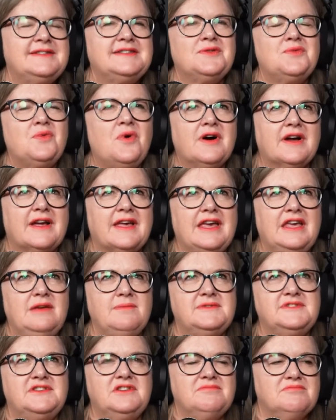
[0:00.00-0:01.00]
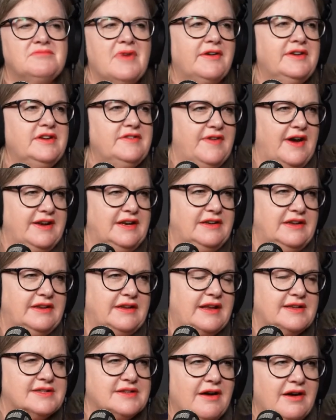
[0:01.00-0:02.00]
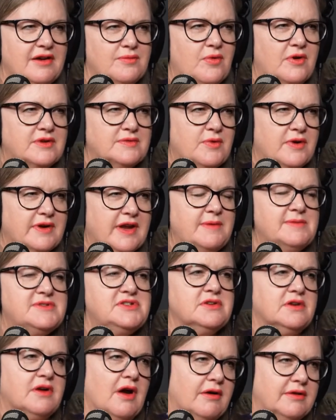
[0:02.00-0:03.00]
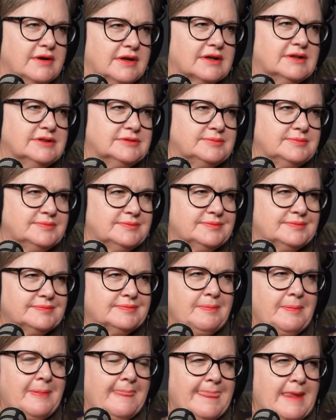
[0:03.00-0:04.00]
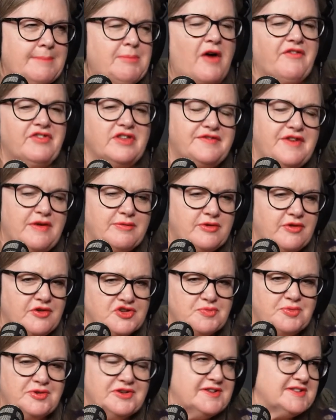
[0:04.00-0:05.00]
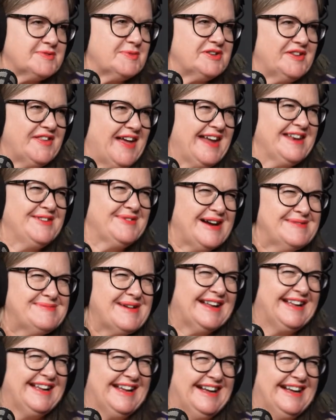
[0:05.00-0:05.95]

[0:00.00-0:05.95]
so what keeps you motivated in that time? What what keeps you going? Apart from the fact we're entrepreneurs and we do that anyway, but